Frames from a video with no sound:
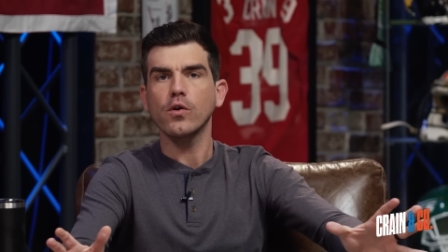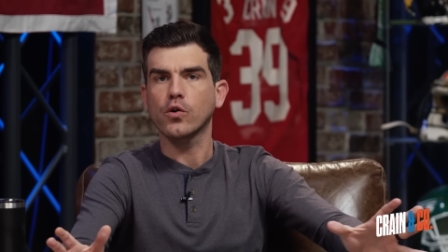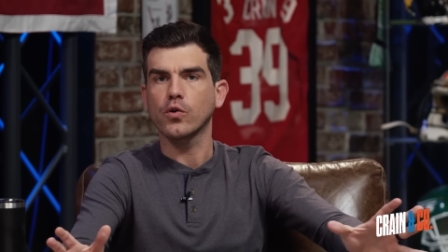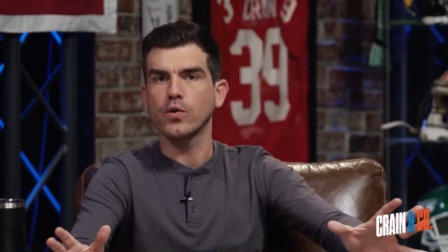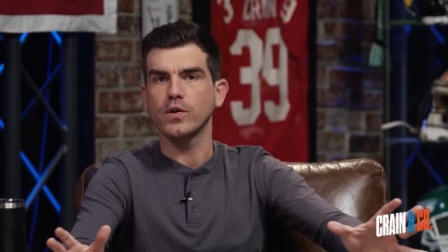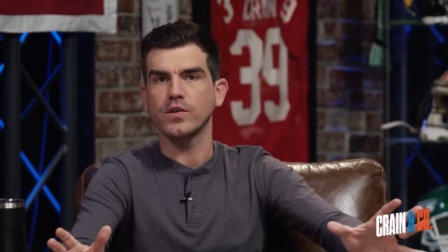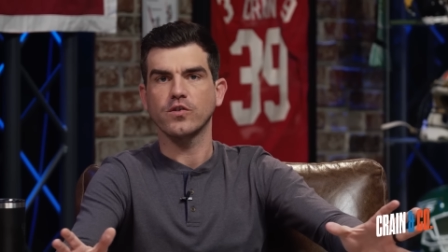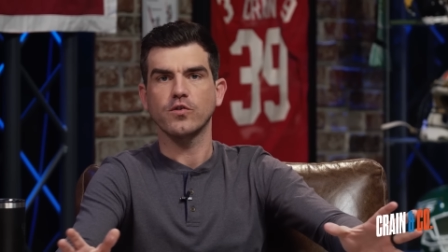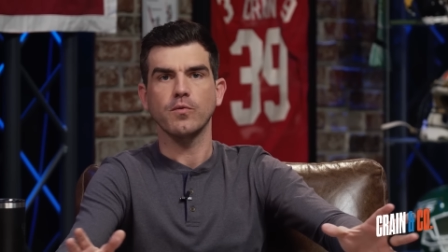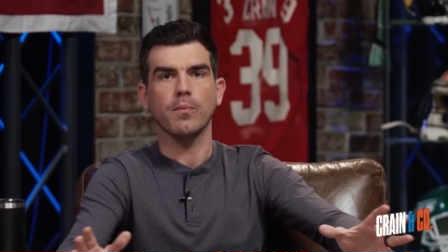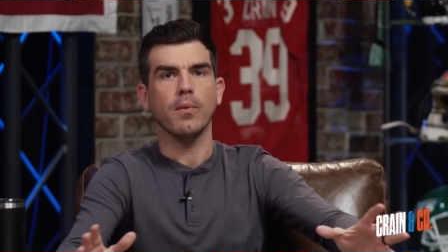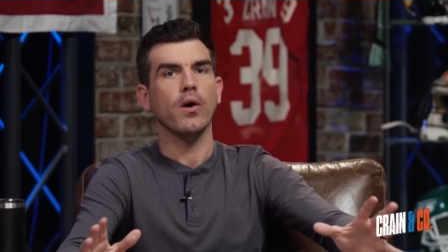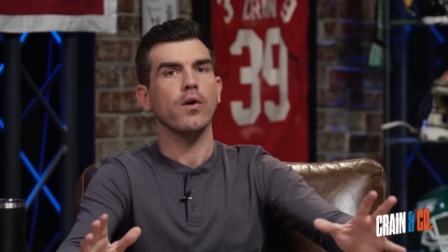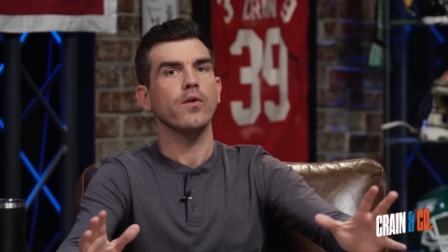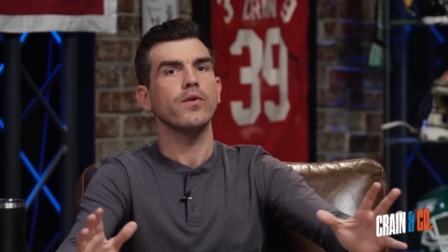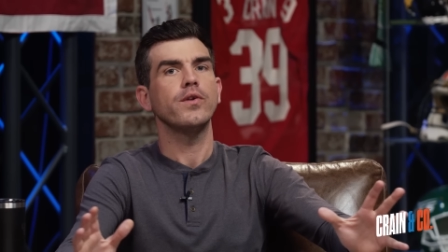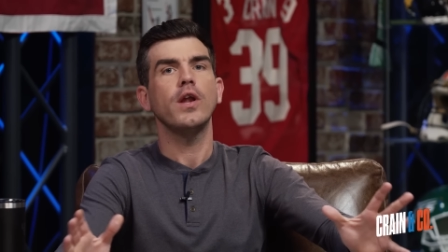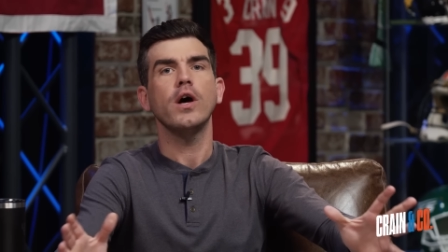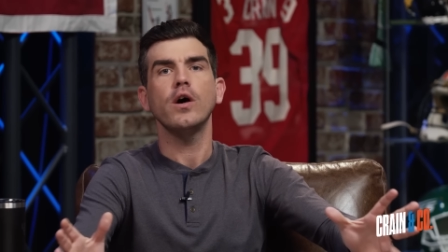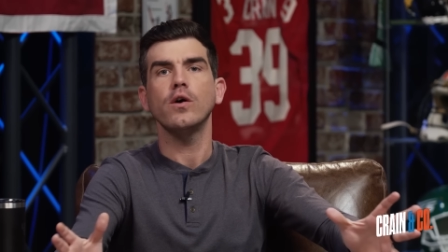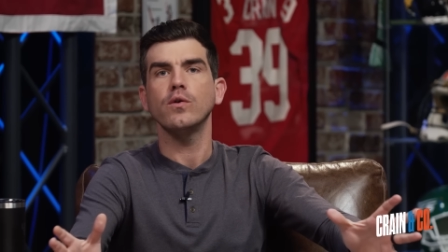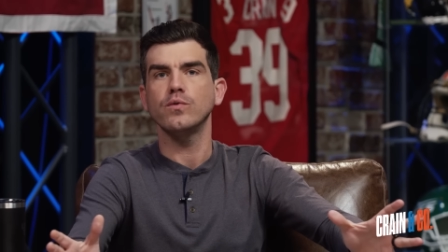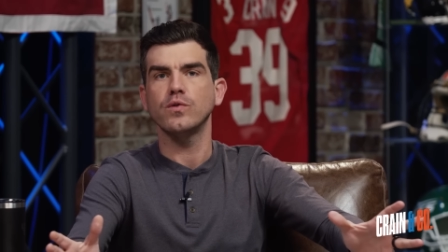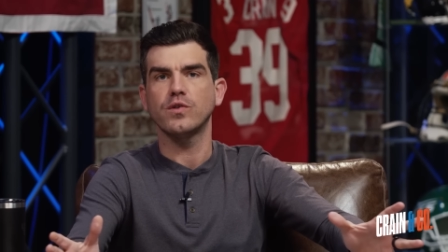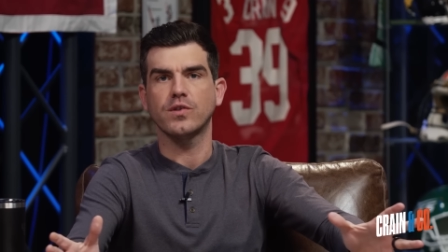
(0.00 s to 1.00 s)
Cristobal
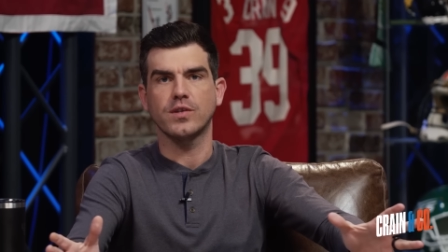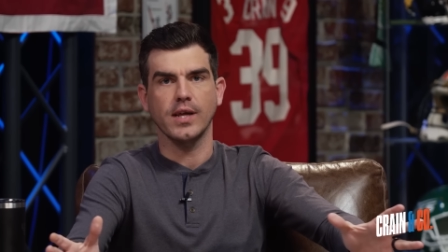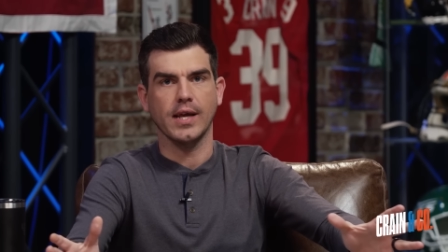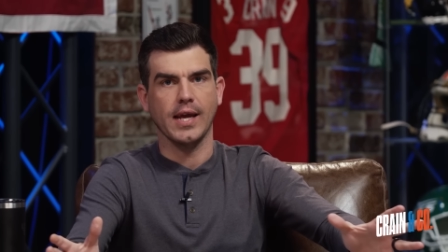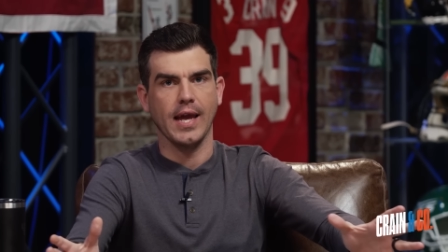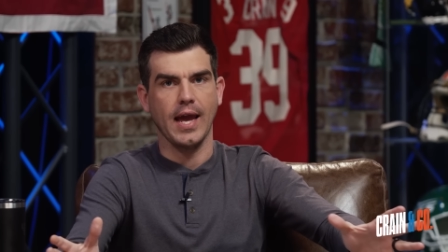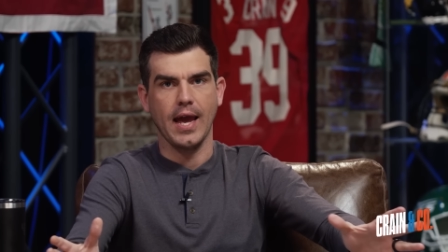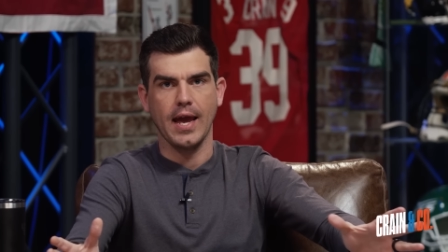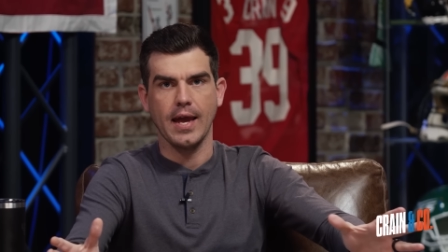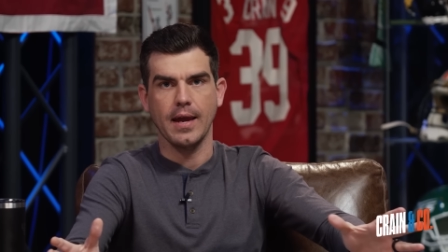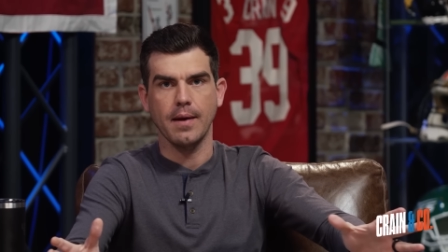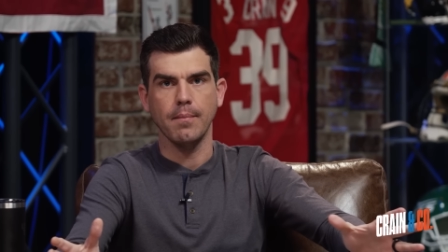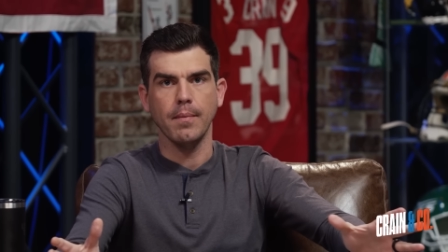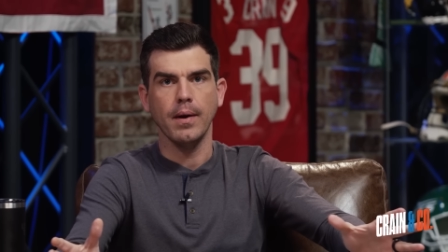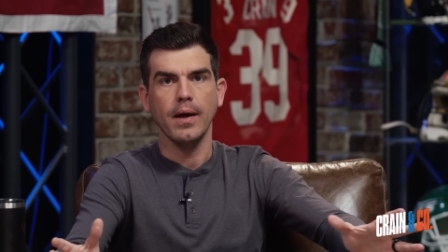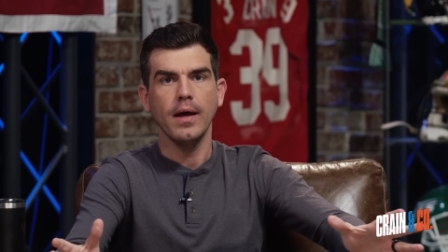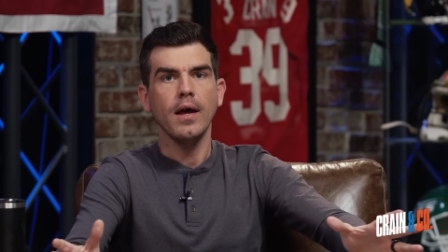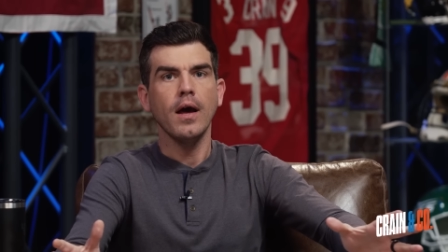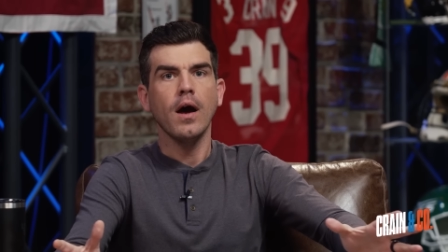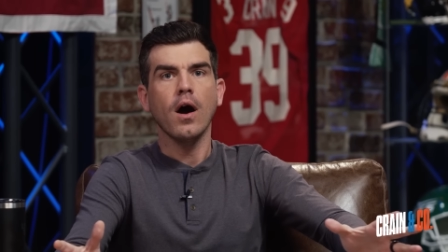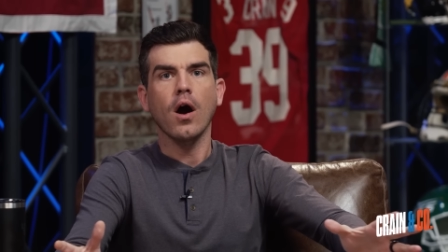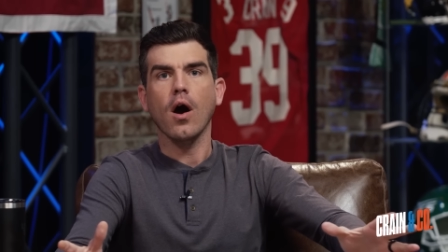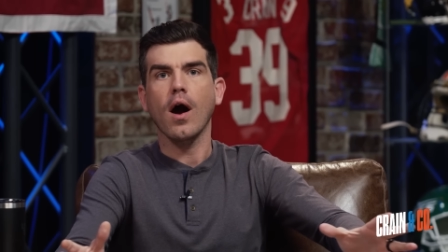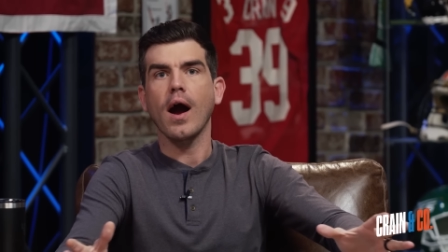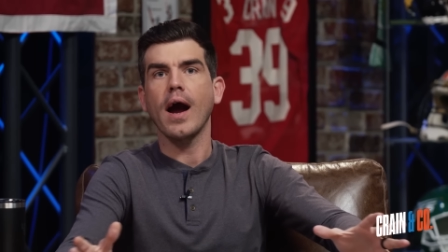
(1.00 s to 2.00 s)
knows the game,
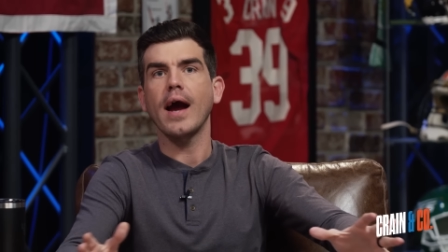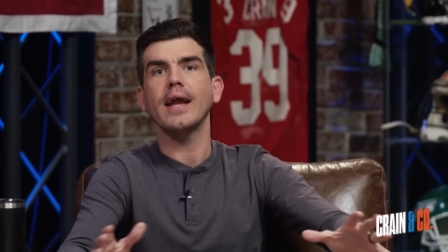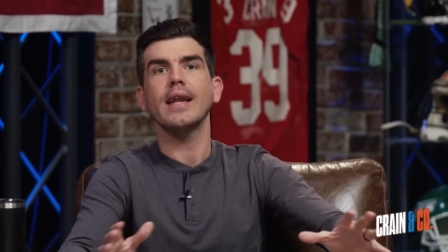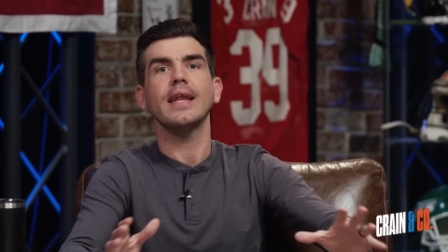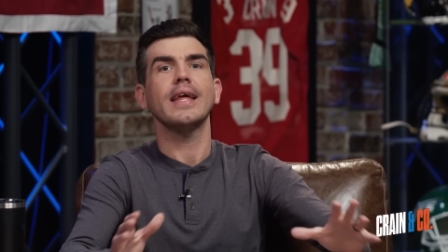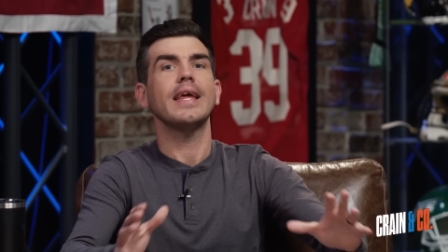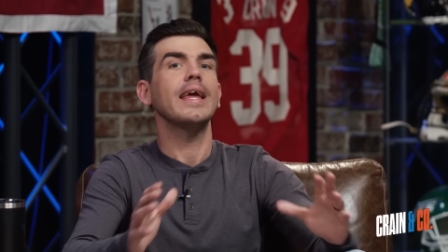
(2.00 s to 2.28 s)
all right?